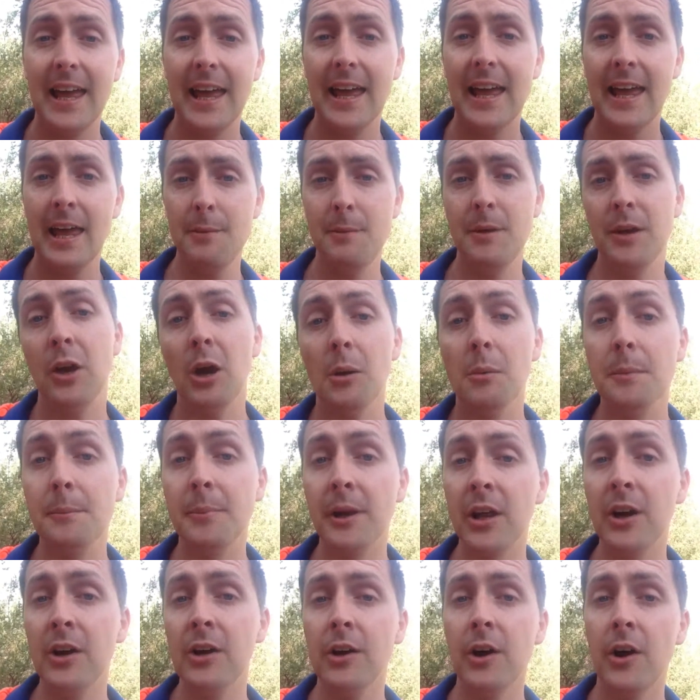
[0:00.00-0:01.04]
Hit me a comment
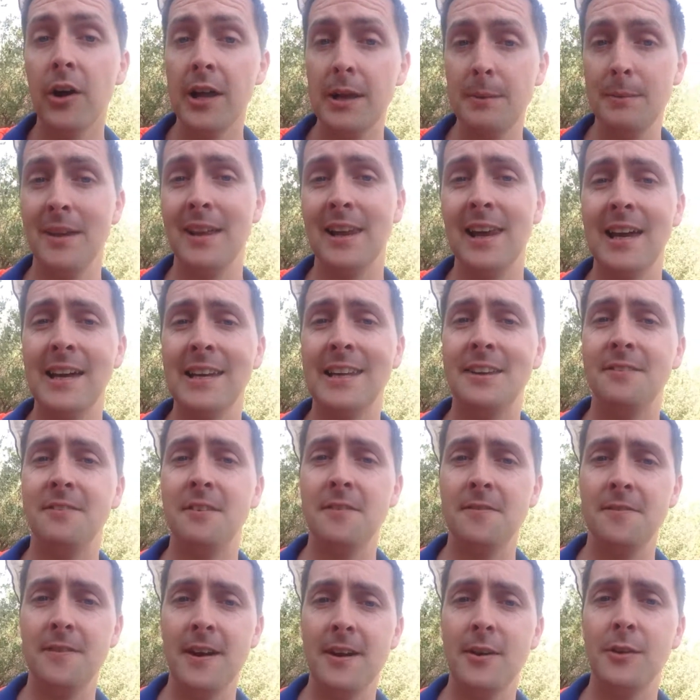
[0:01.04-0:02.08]
below or hit me a like if you
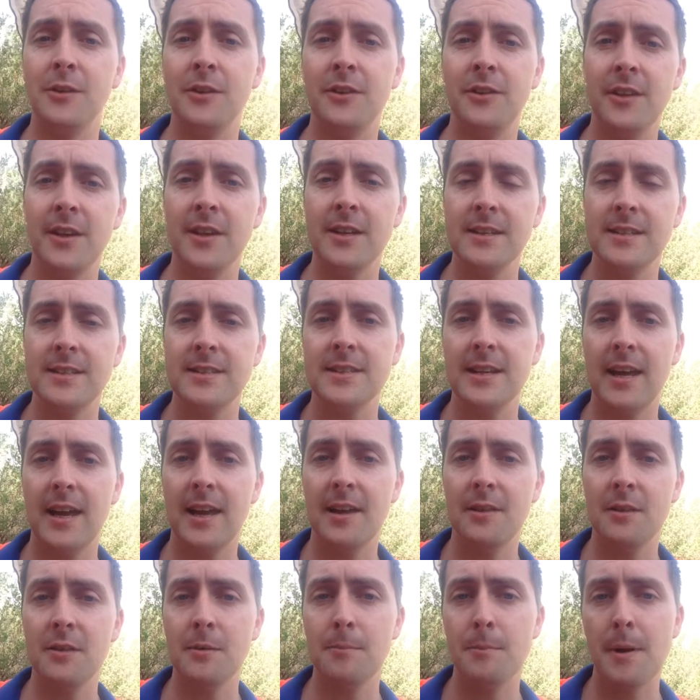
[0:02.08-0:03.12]
found
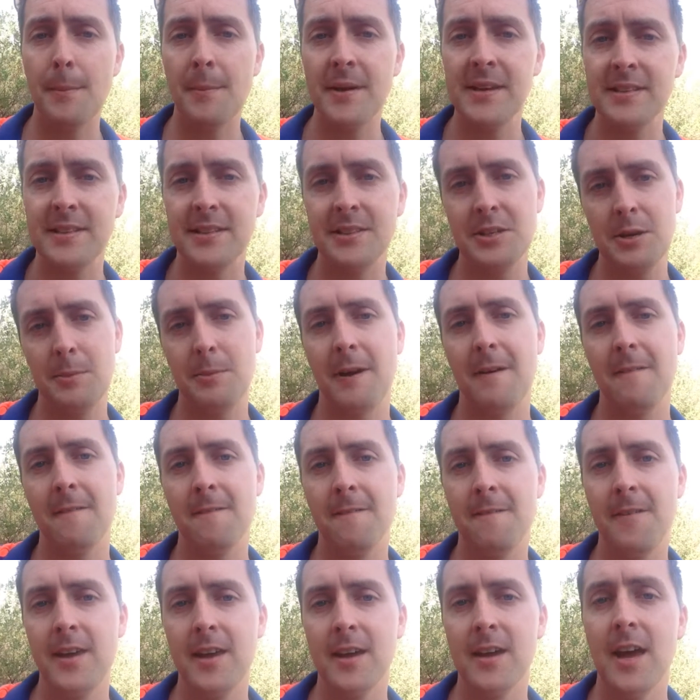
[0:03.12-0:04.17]
that my message about
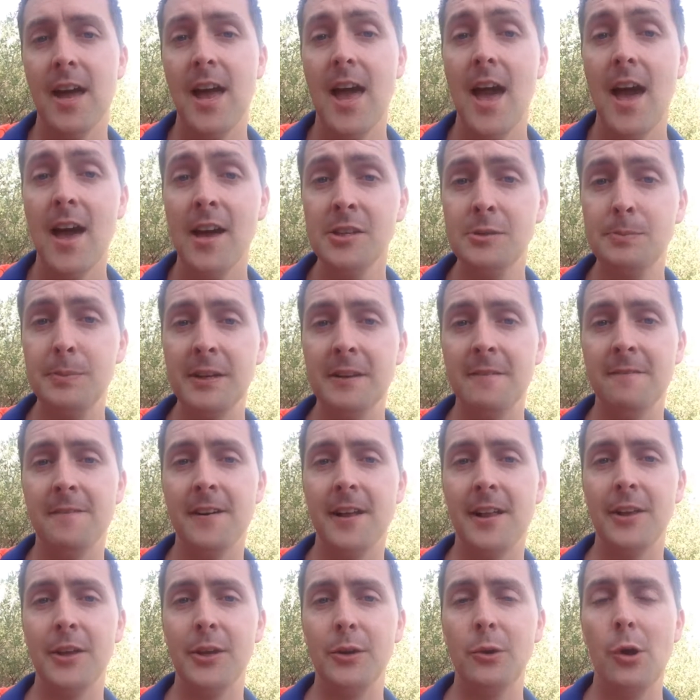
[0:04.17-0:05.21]
fear has been of
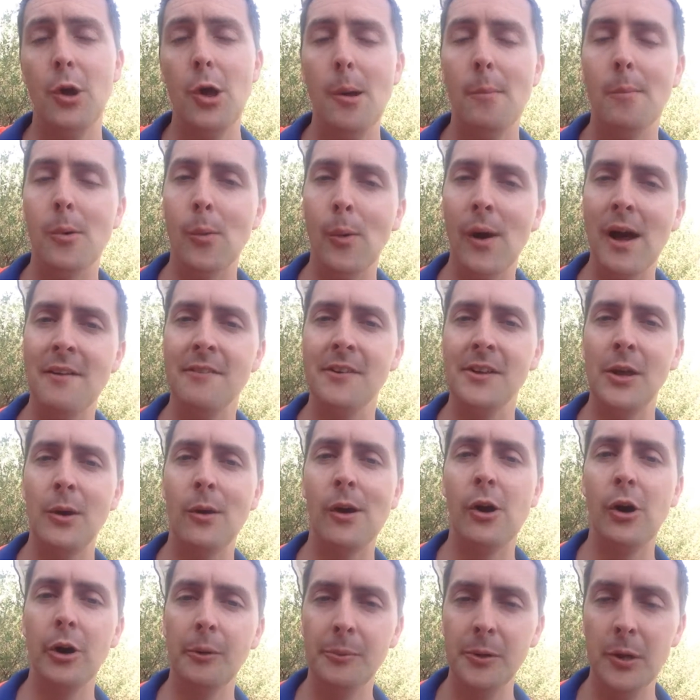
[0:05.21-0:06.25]
value. But whatever you do, I
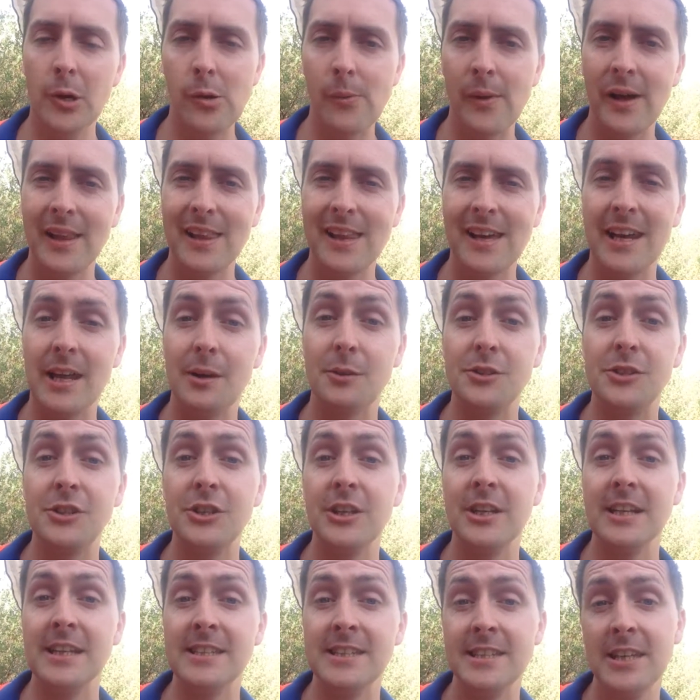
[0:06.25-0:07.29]
hope you are well, and I'll
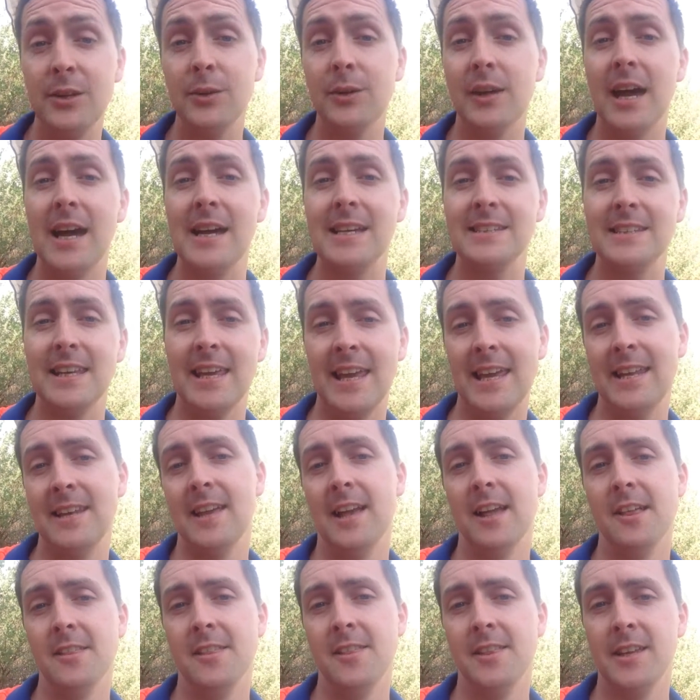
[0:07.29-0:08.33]
certainly see you guys in
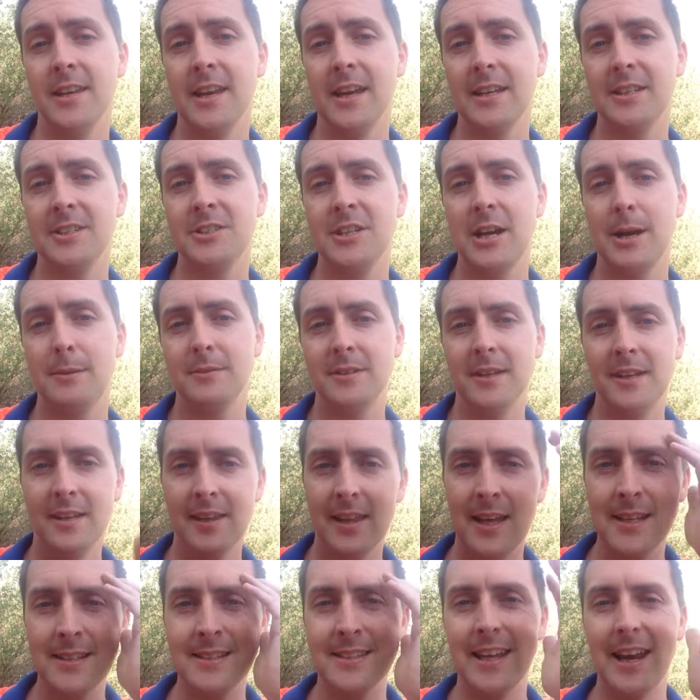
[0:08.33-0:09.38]
the next chapter.
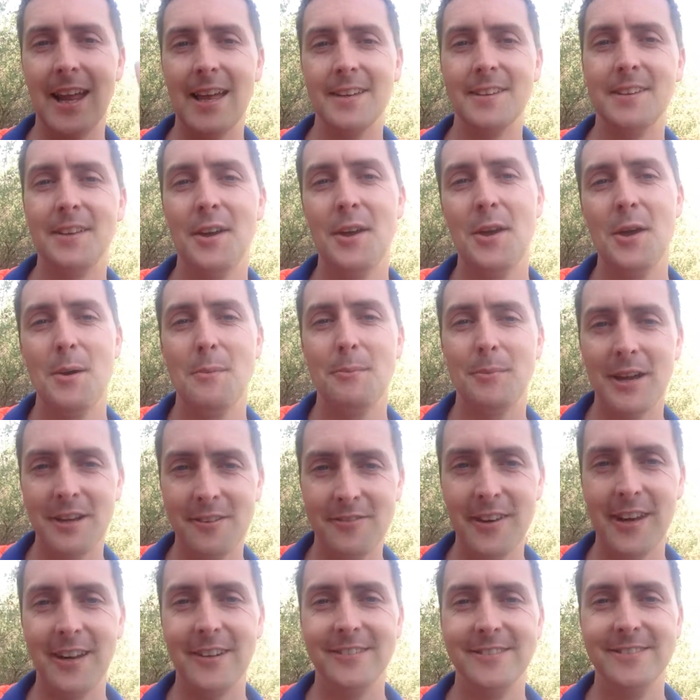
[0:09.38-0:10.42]
Thanks then, and bye
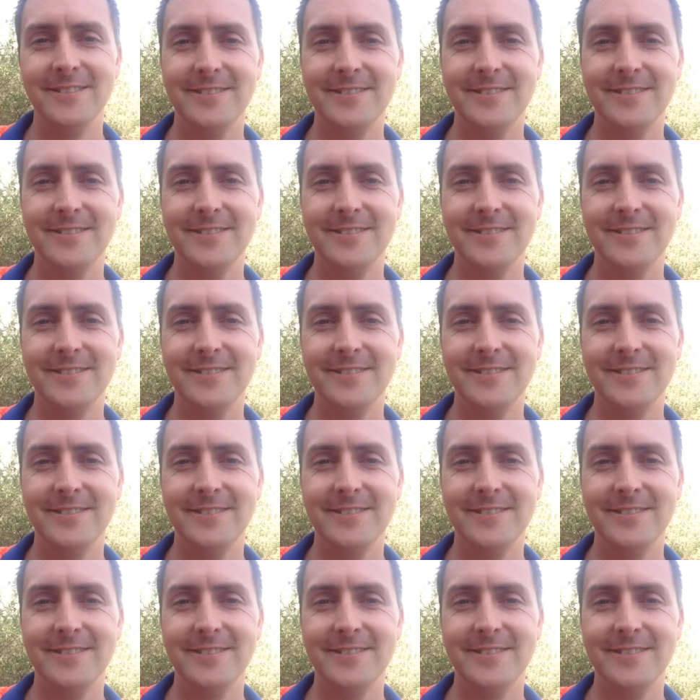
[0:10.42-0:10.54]
for now.